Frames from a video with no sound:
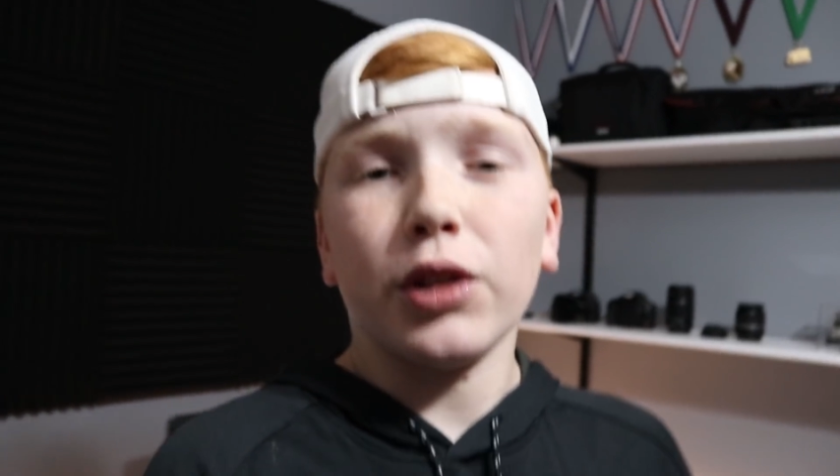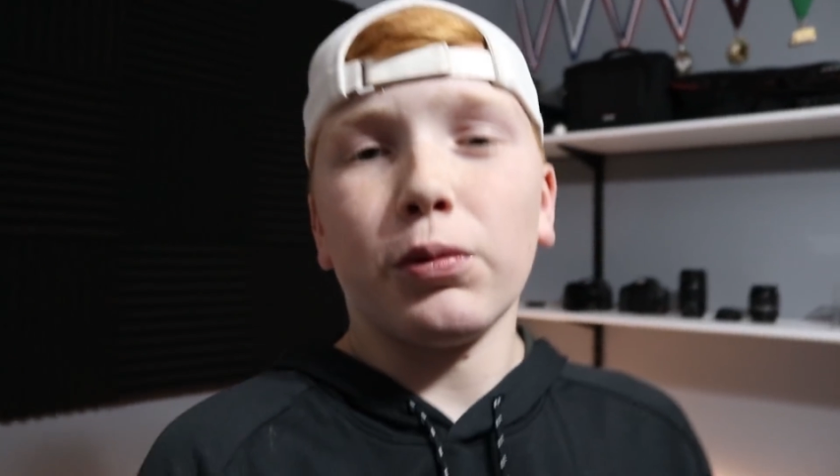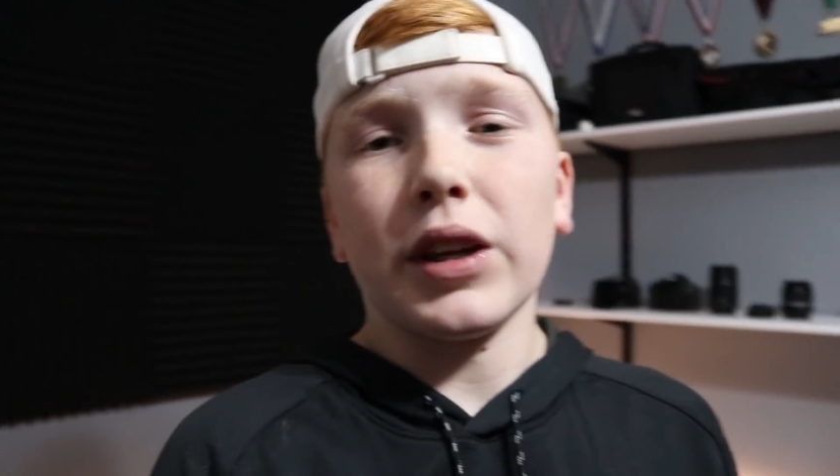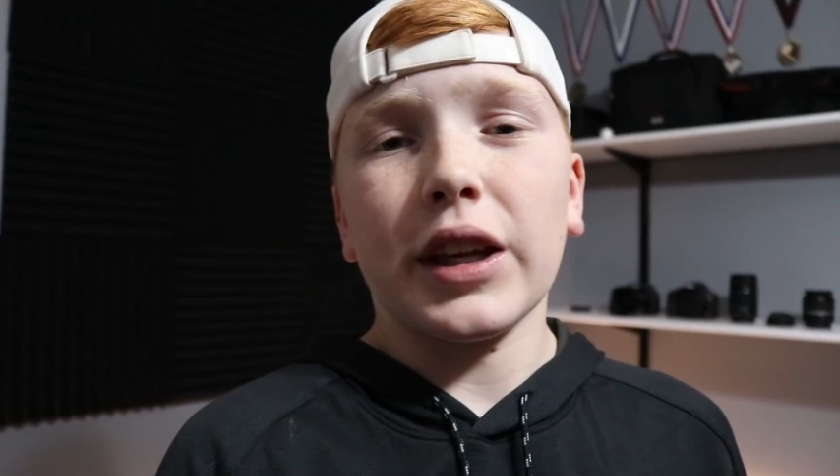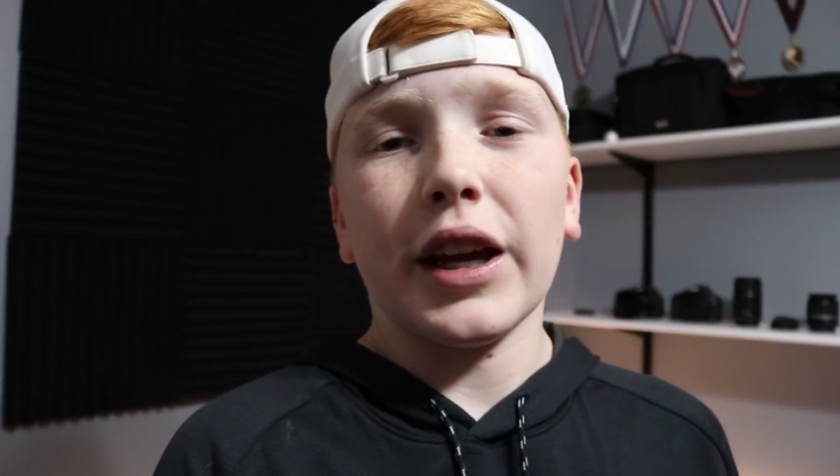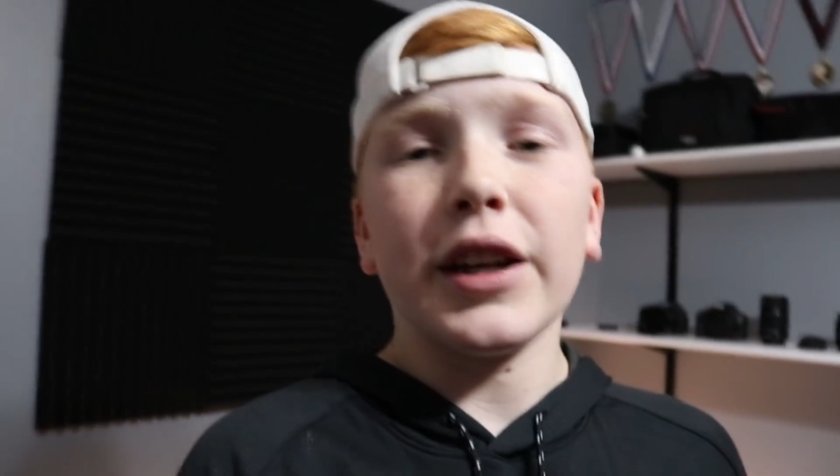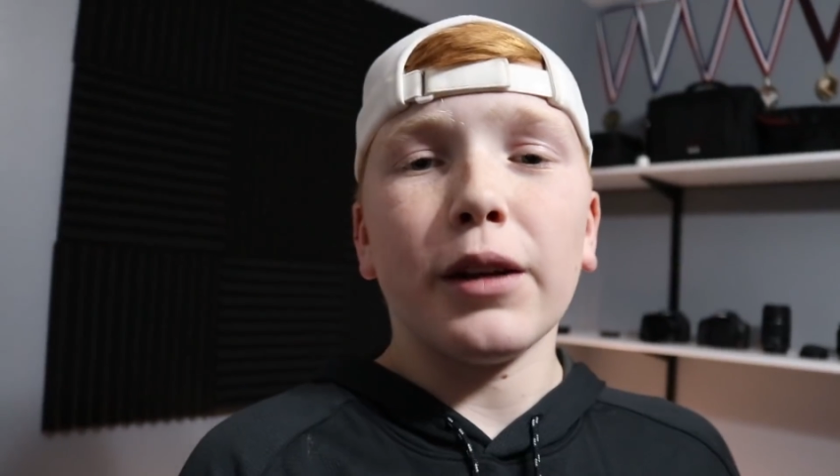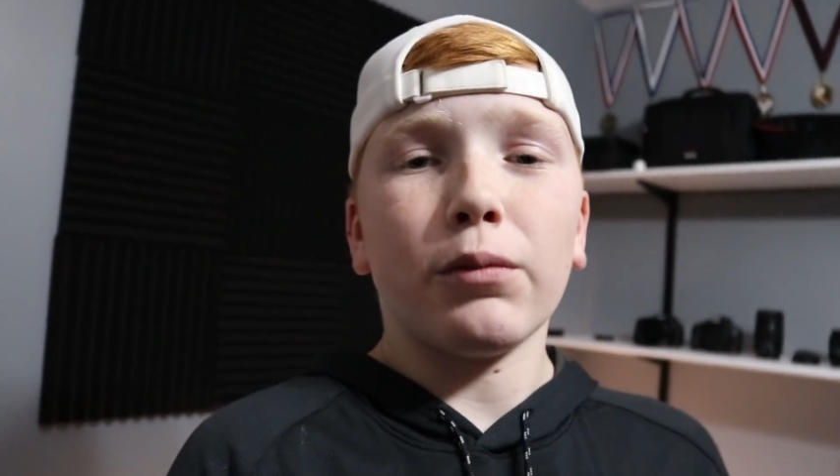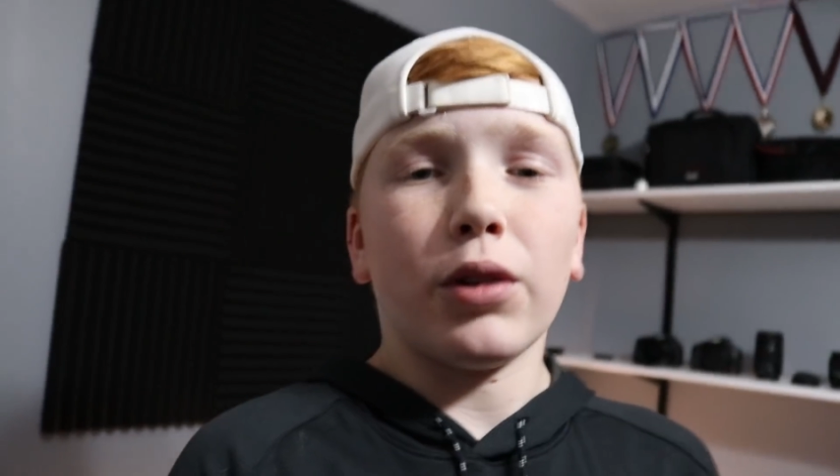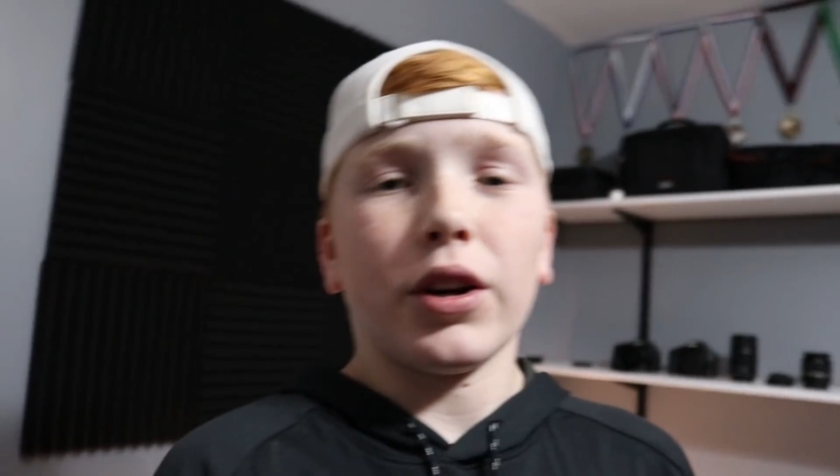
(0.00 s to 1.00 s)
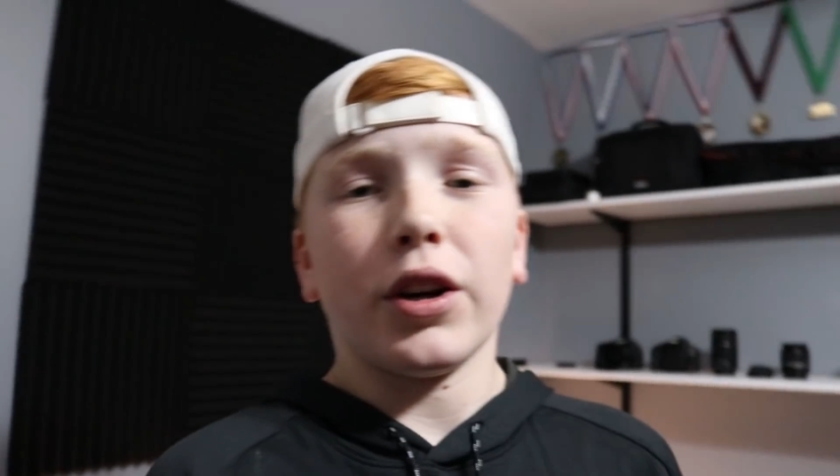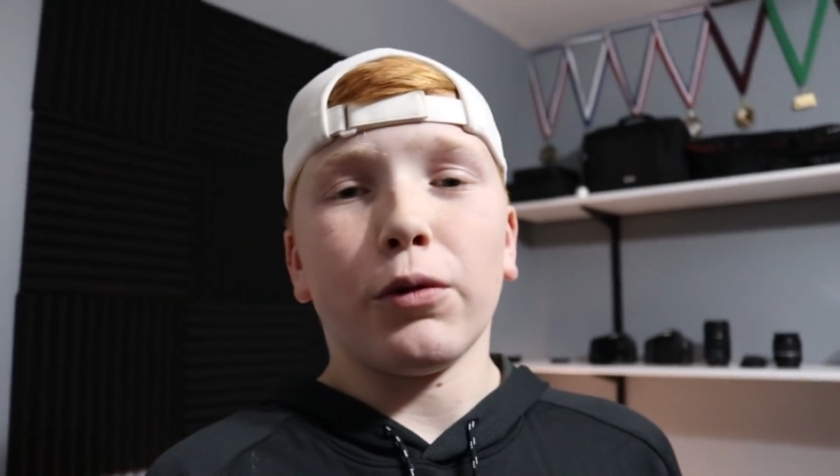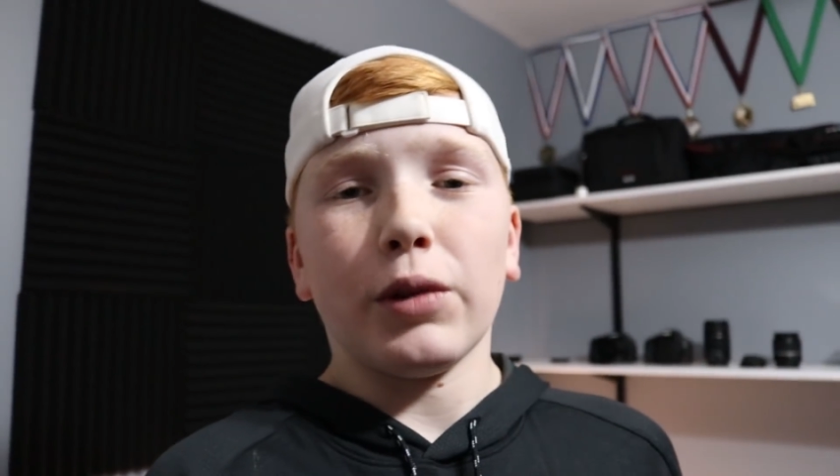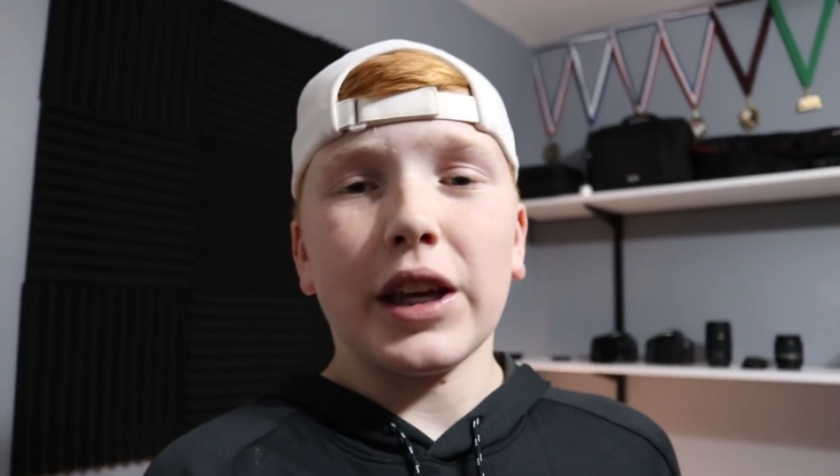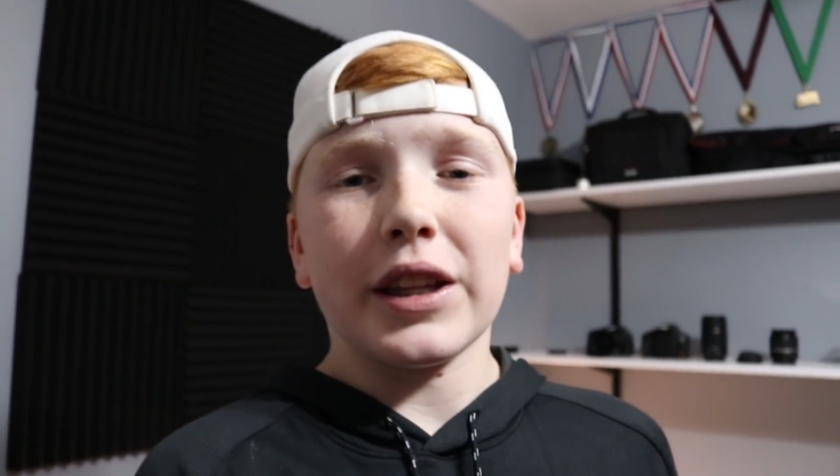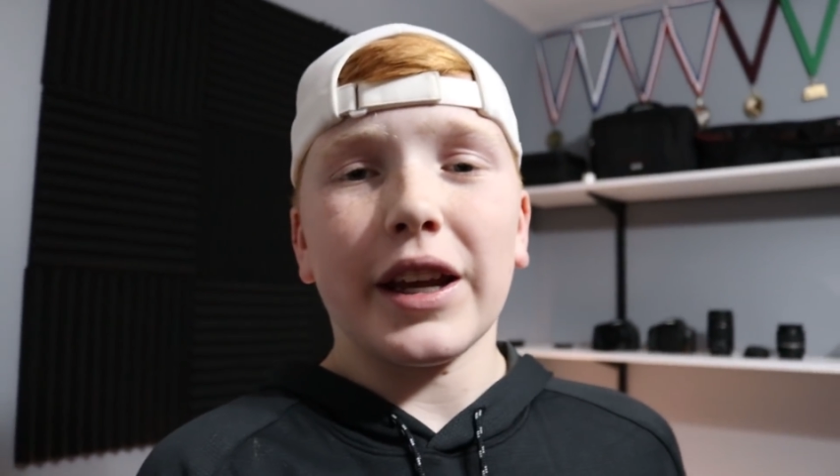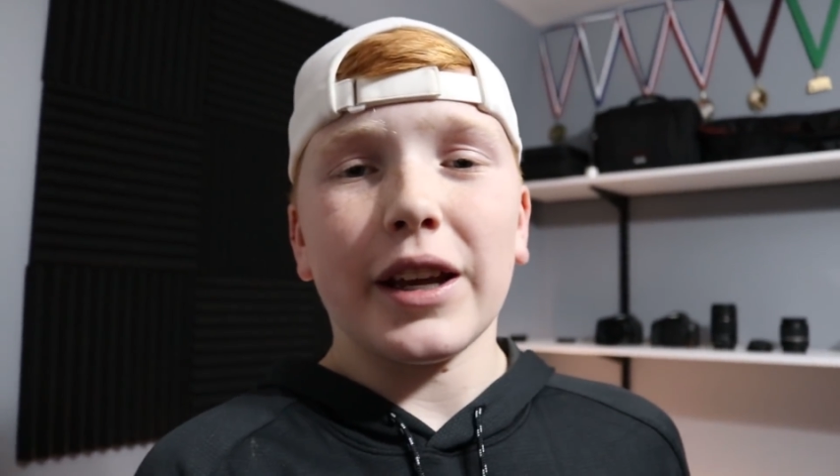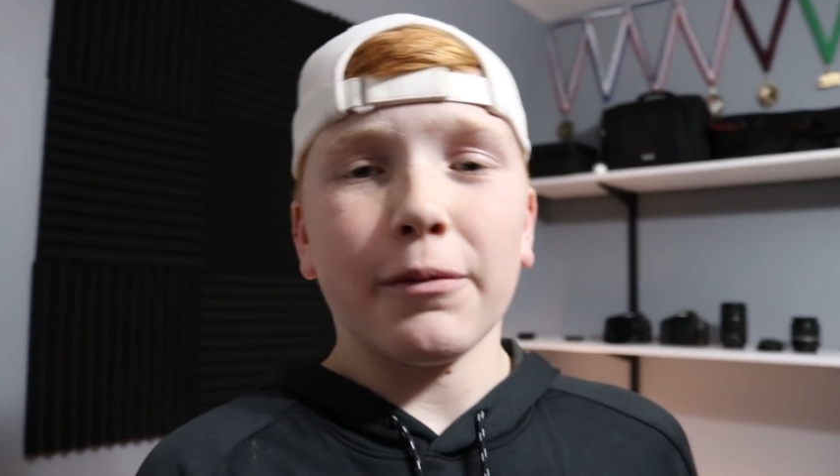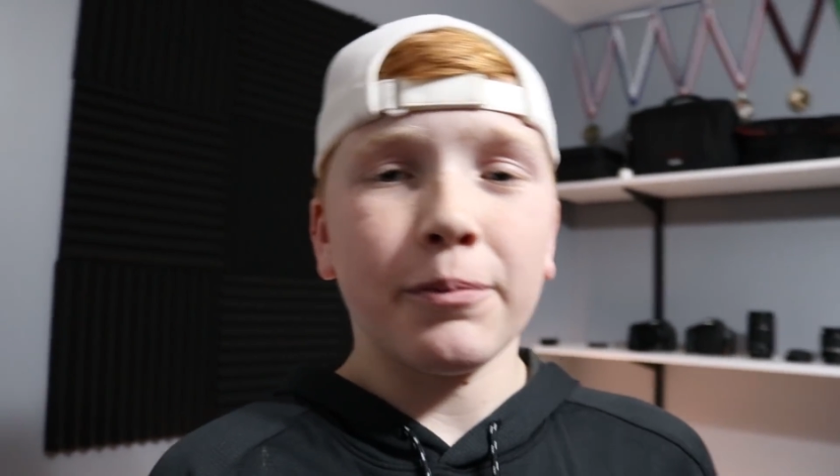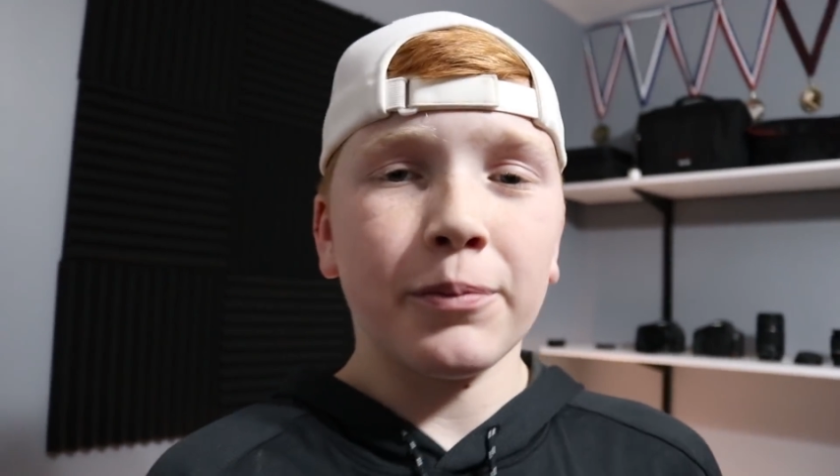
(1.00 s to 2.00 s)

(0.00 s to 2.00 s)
the weekend and 1 on a weekday.